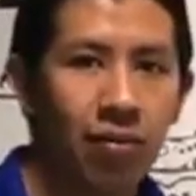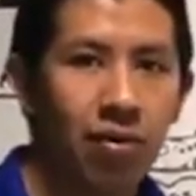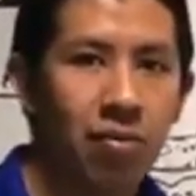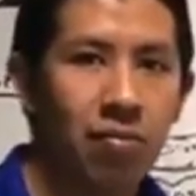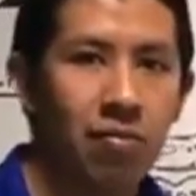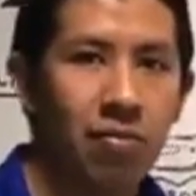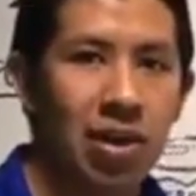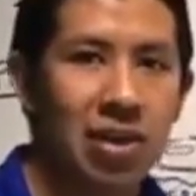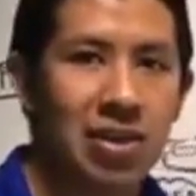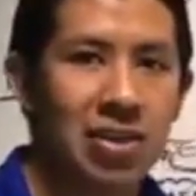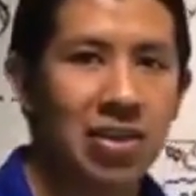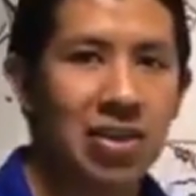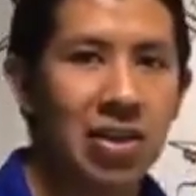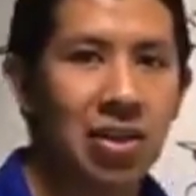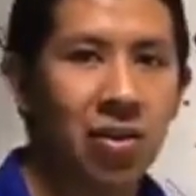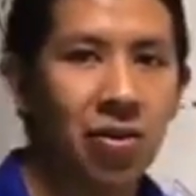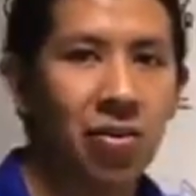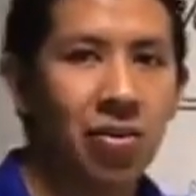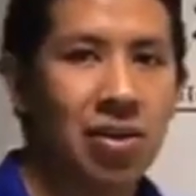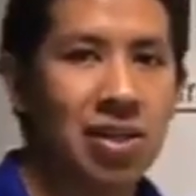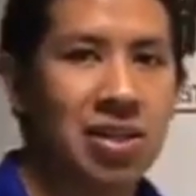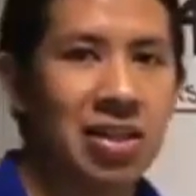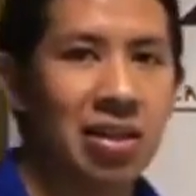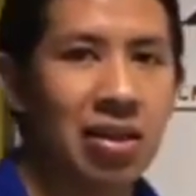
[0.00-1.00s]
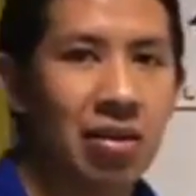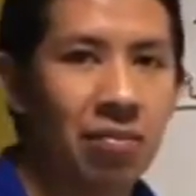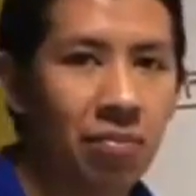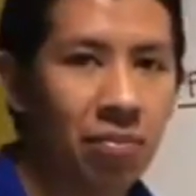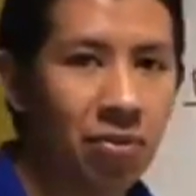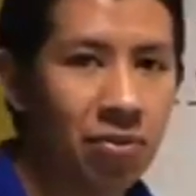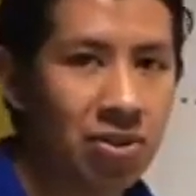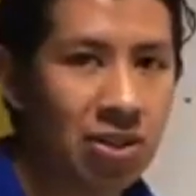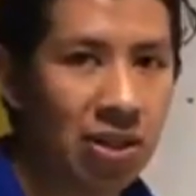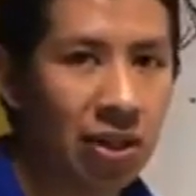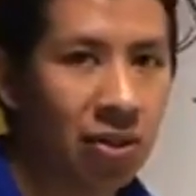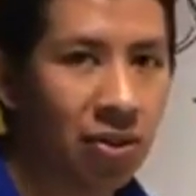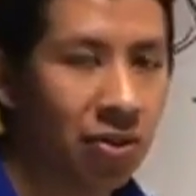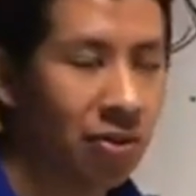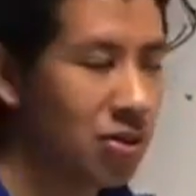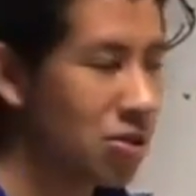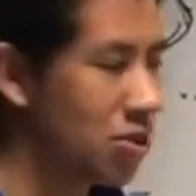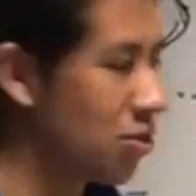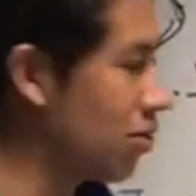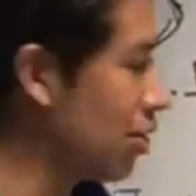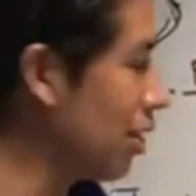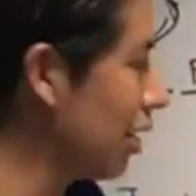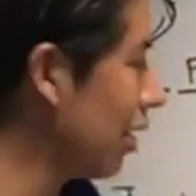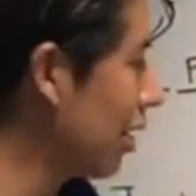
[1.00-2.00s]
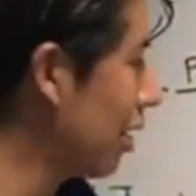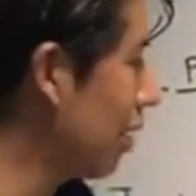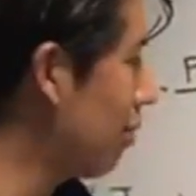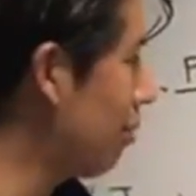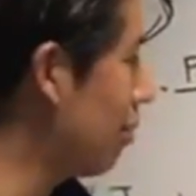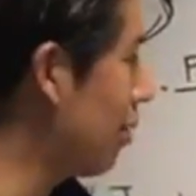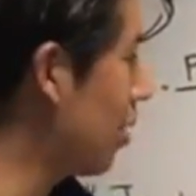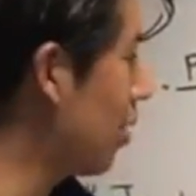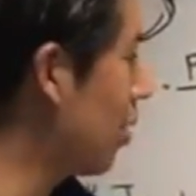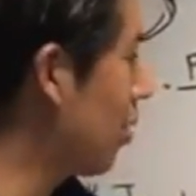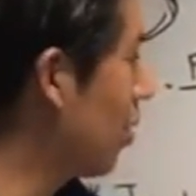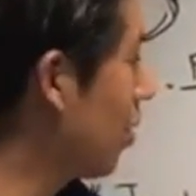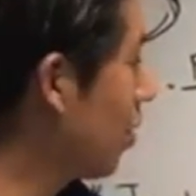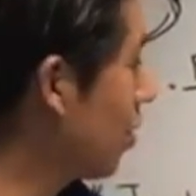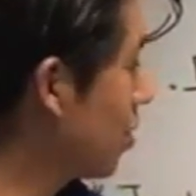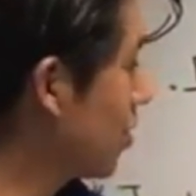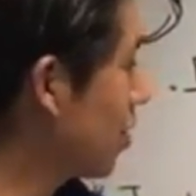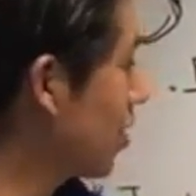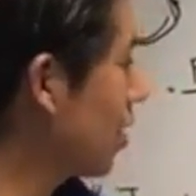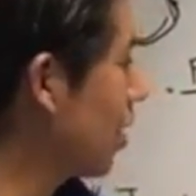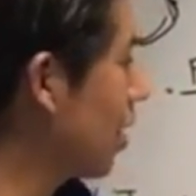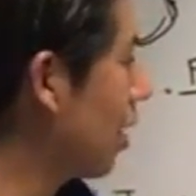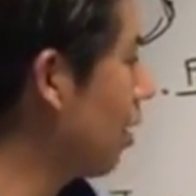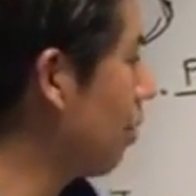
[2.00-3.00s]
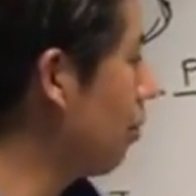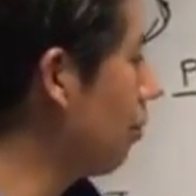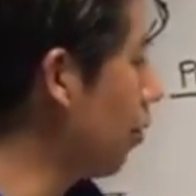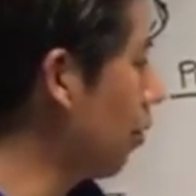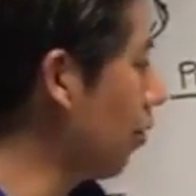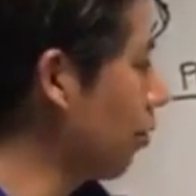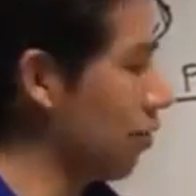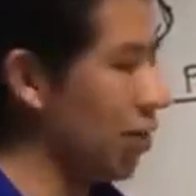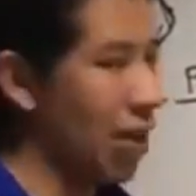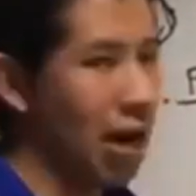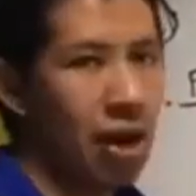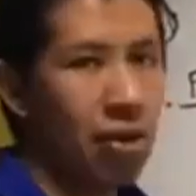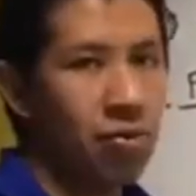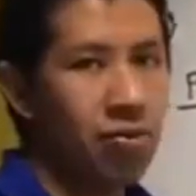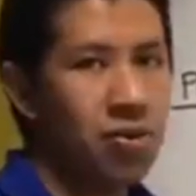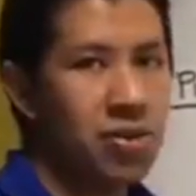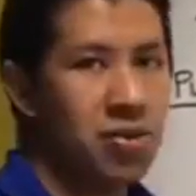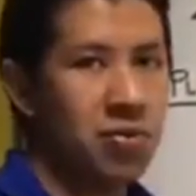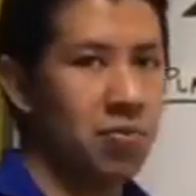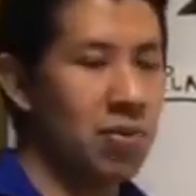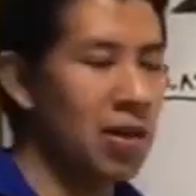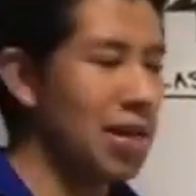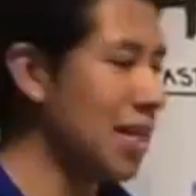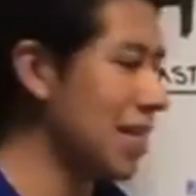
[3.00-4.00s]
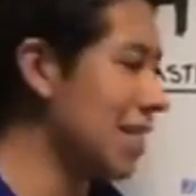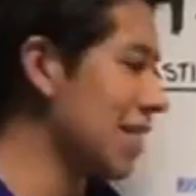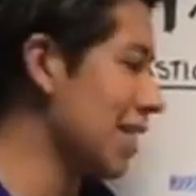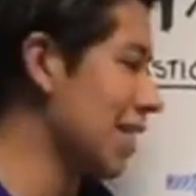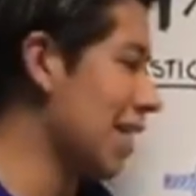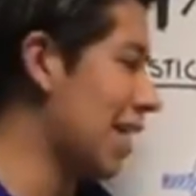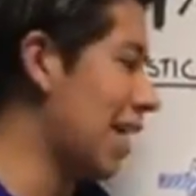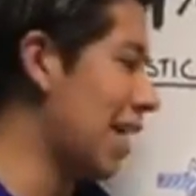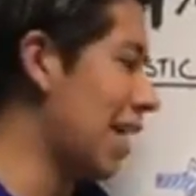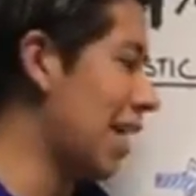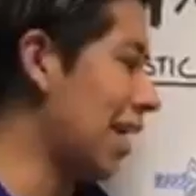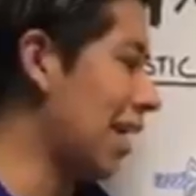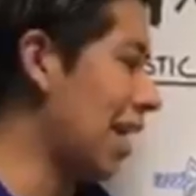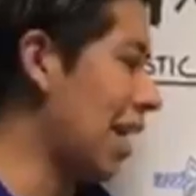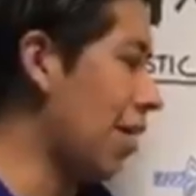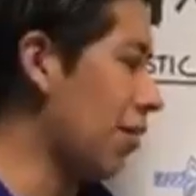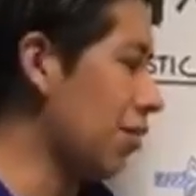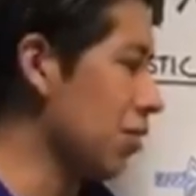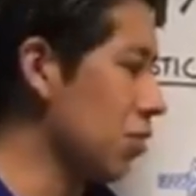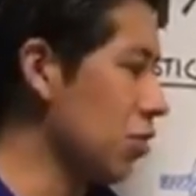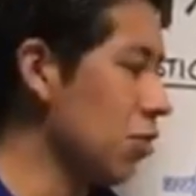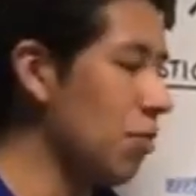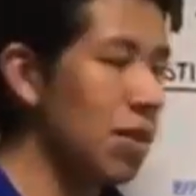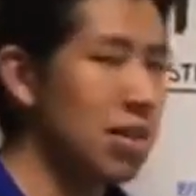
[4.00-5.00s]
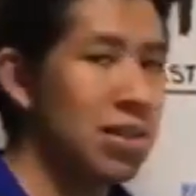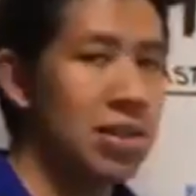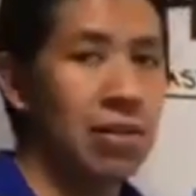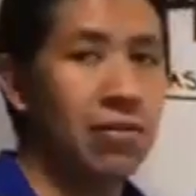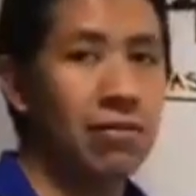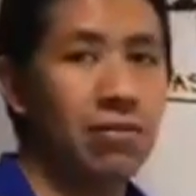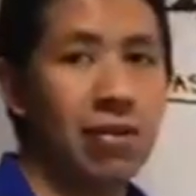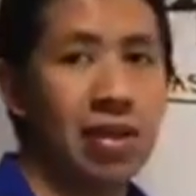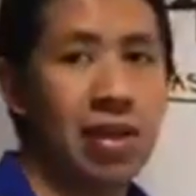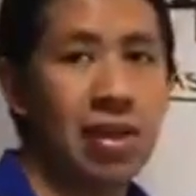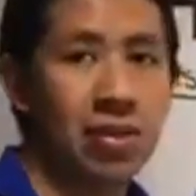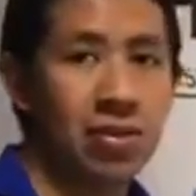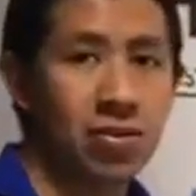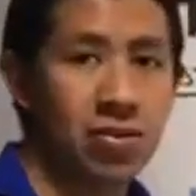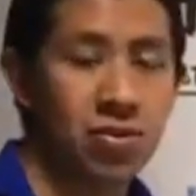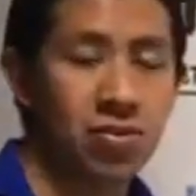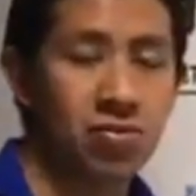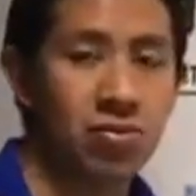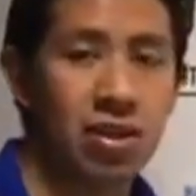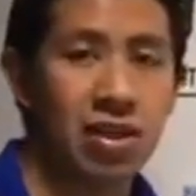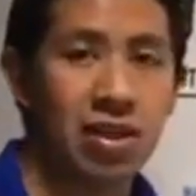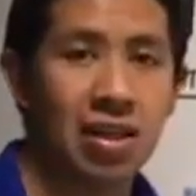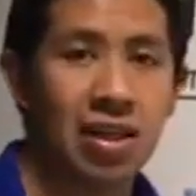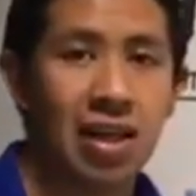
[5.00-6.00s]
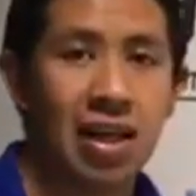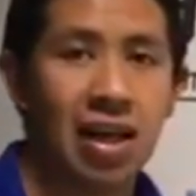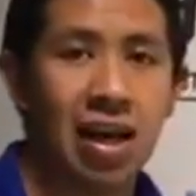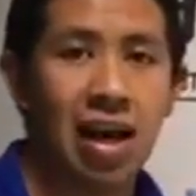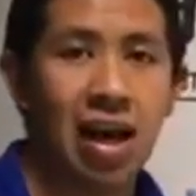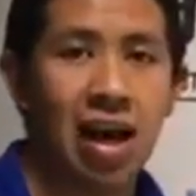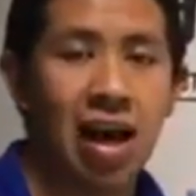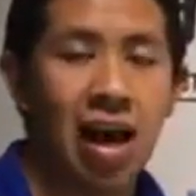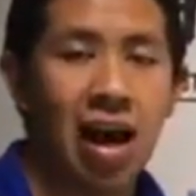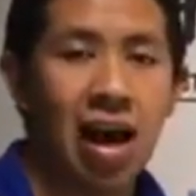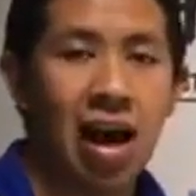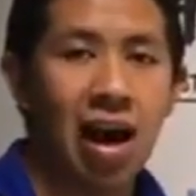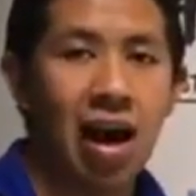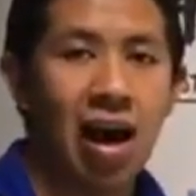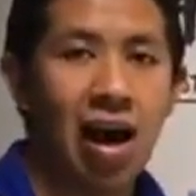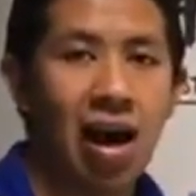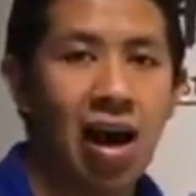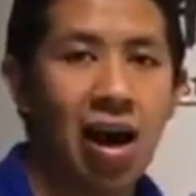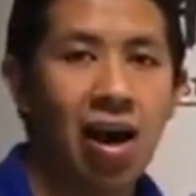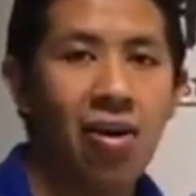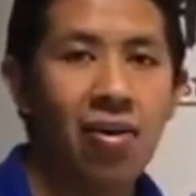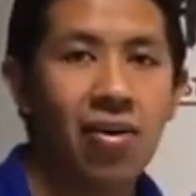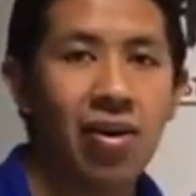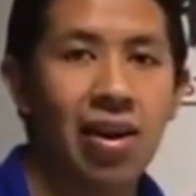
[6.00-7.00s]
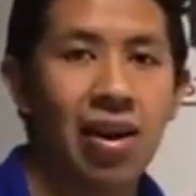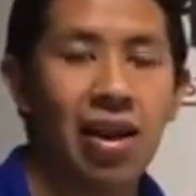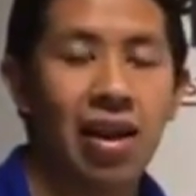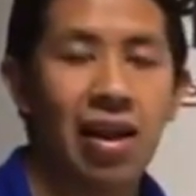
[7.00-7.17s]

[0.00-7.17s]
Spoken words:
Mexico is an important country because both aerospace and automotive industry are